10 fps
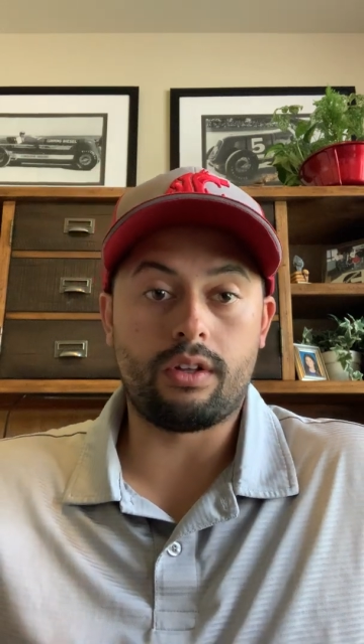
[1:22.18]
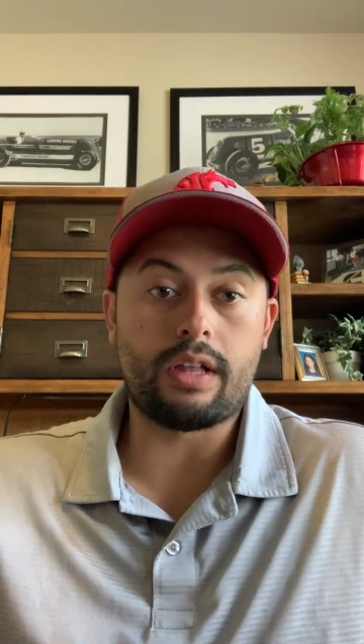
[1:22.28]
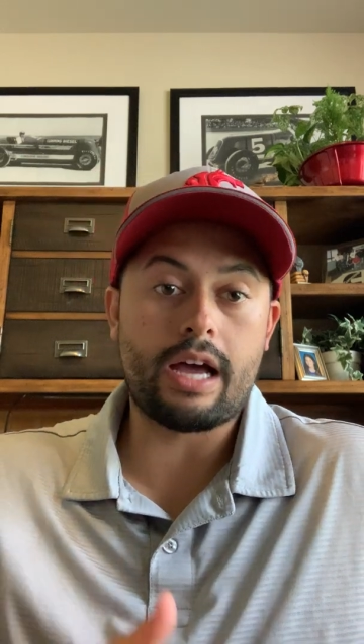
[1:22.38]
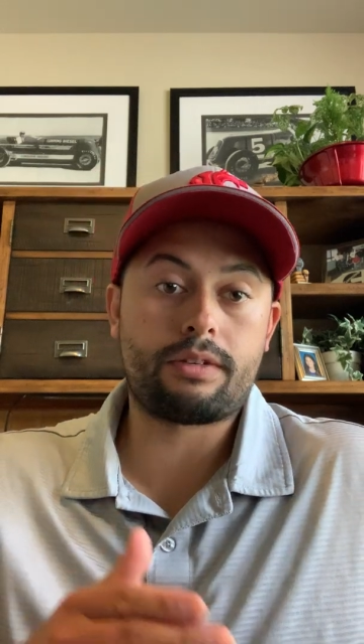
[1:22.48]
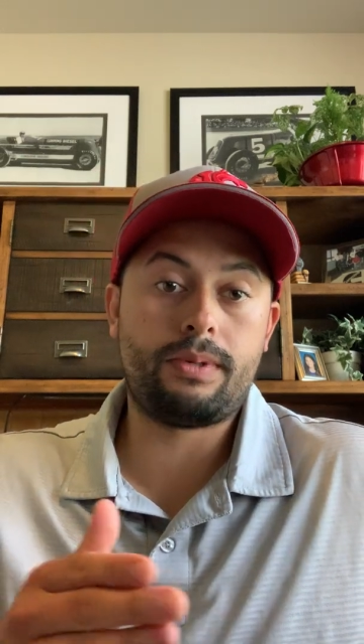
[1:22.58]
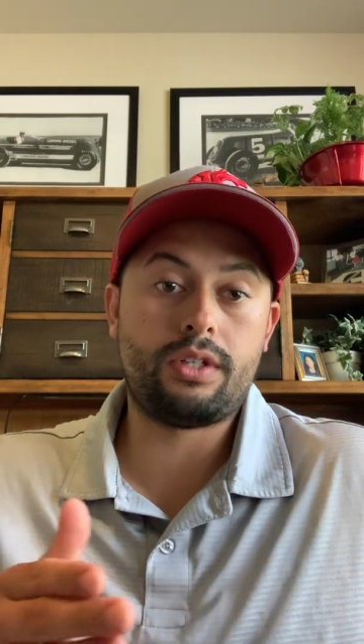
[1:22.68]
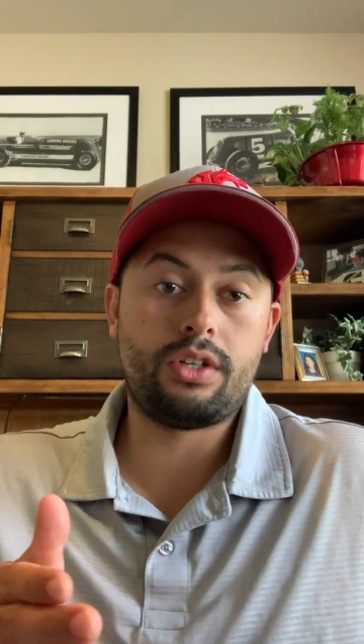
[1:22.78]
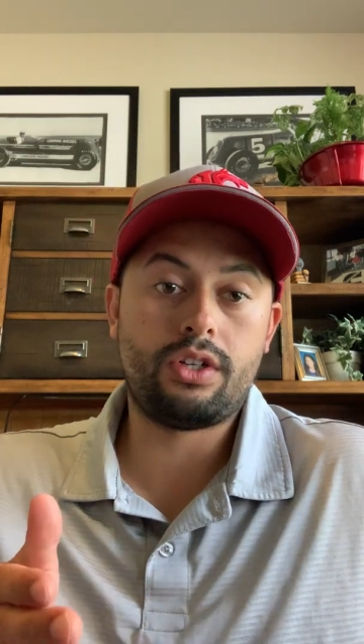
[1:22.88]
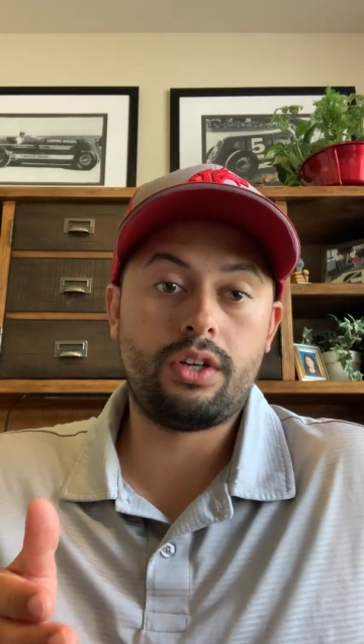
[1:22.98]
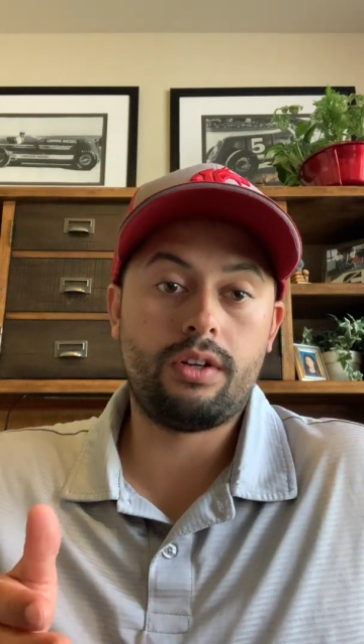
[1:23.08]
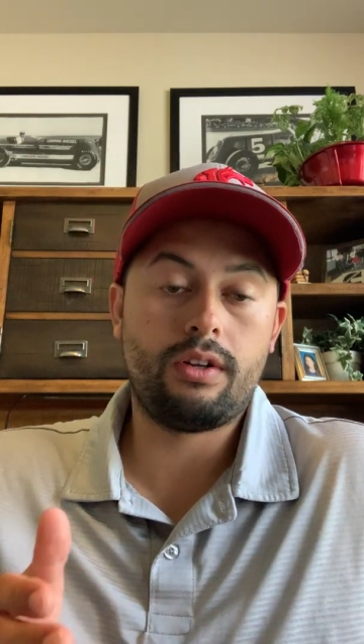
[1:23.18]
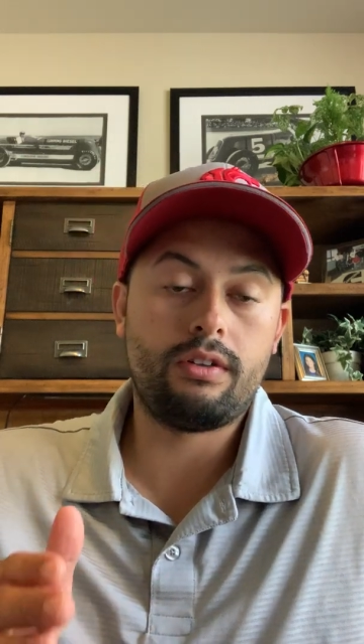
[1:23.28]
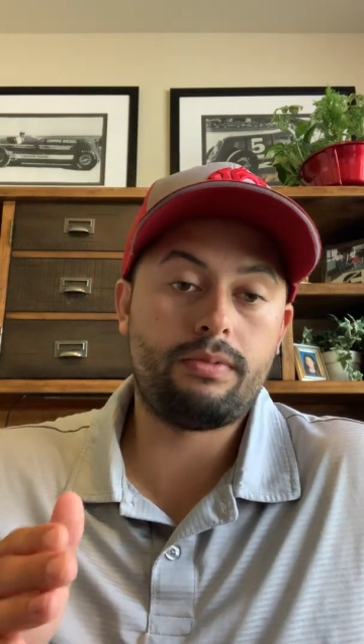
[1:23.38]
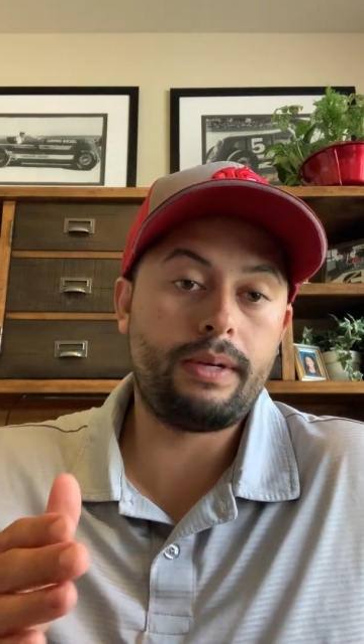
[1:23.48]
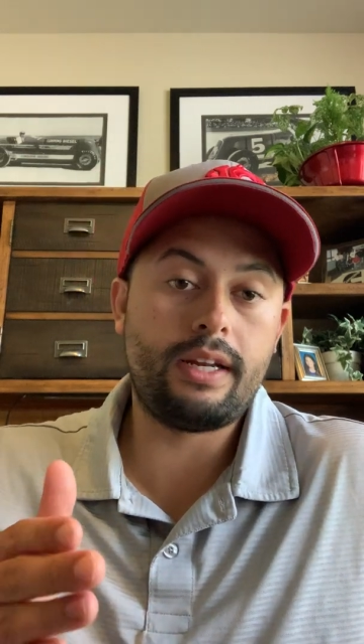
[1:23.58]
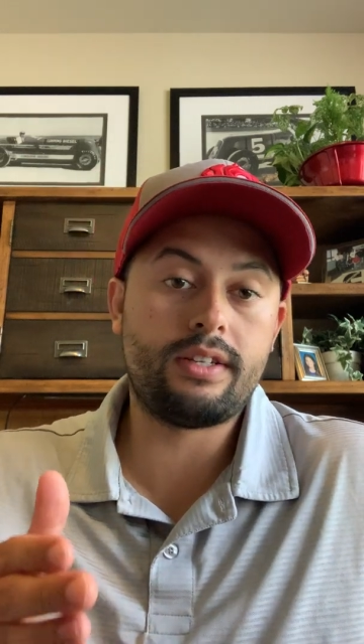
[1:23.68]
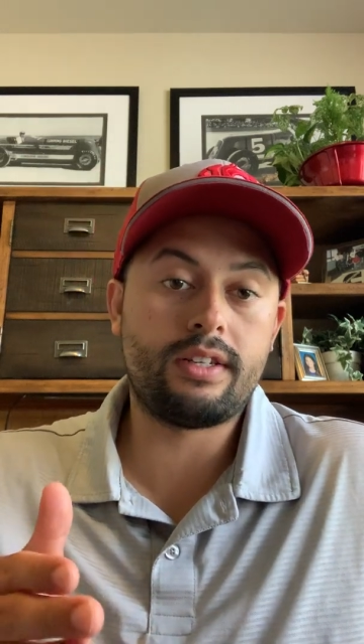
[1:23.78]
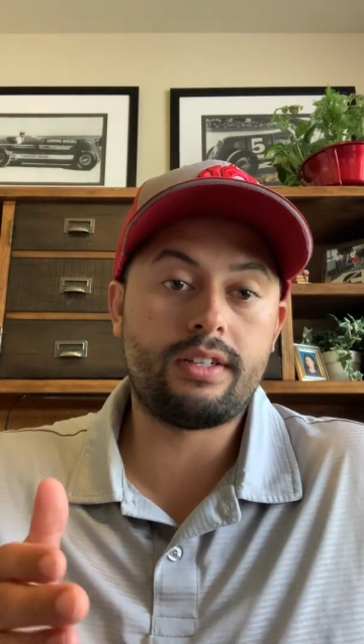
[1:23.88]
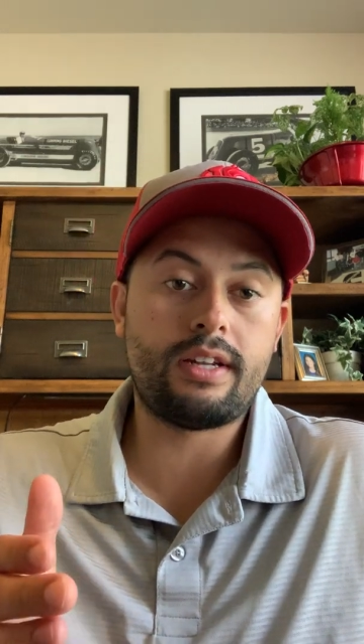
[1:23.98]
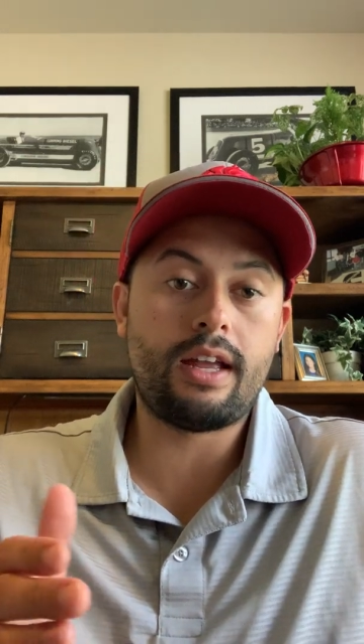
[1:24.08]
latch position speed
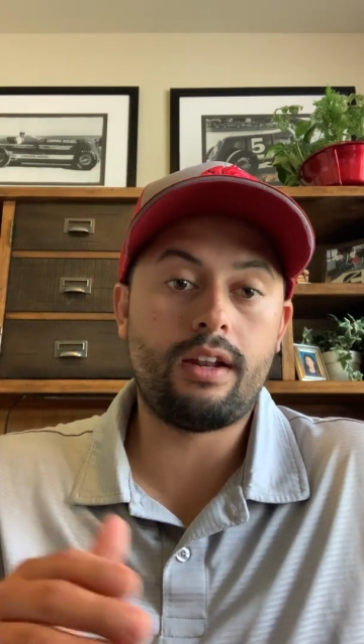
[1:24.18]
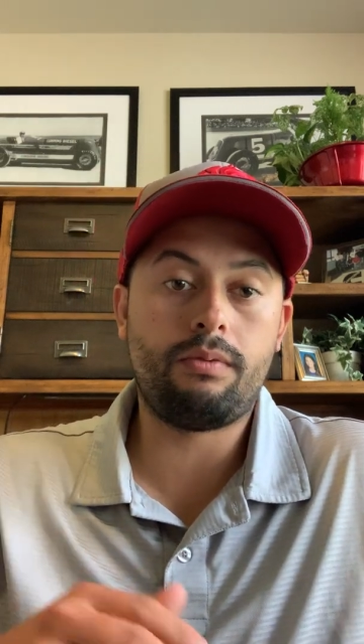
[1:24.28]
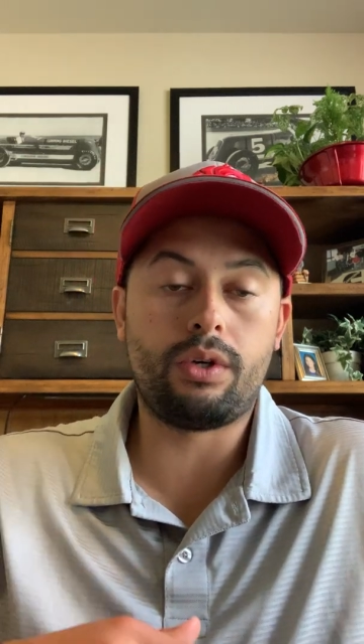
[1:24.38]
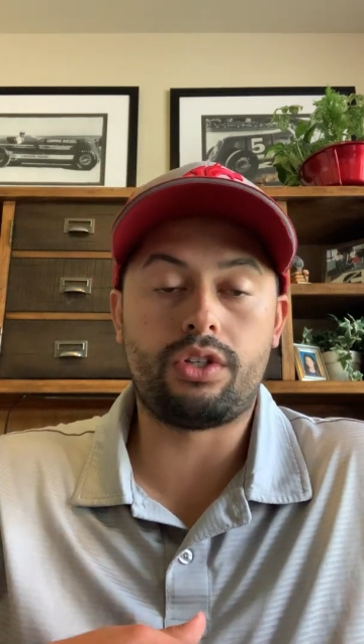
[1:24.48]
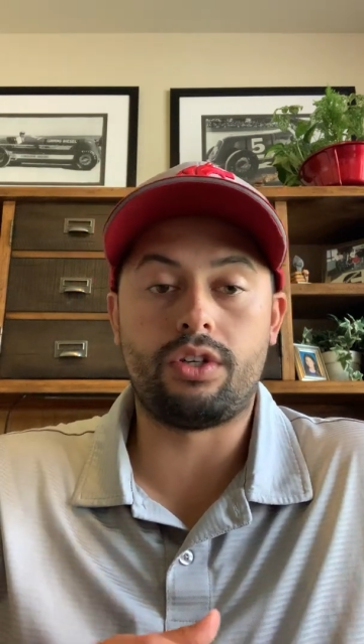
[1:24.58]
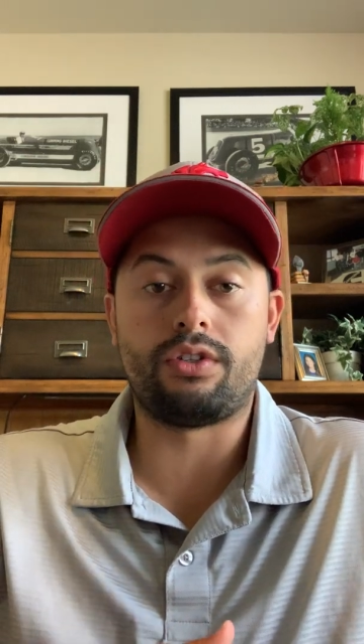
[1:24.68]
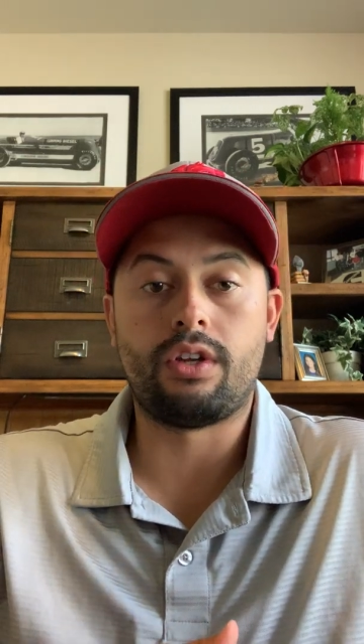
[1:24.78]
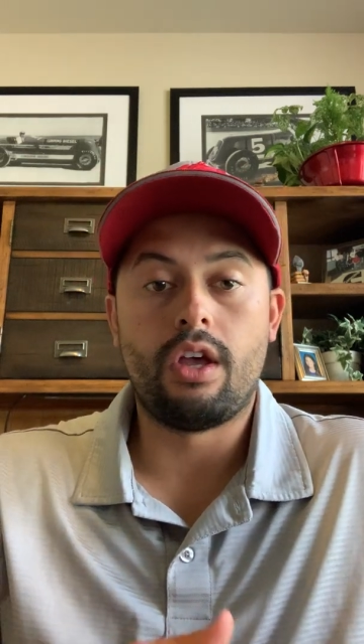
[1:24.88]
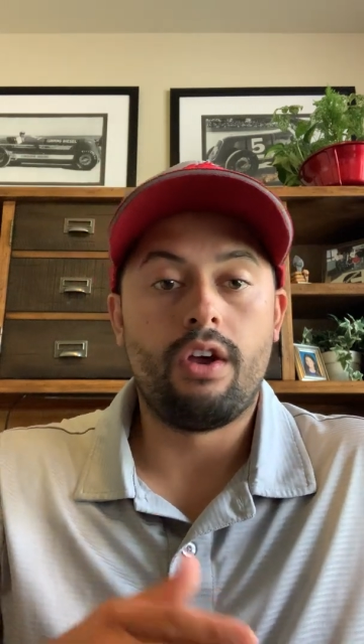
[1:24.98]
isn't stated, which is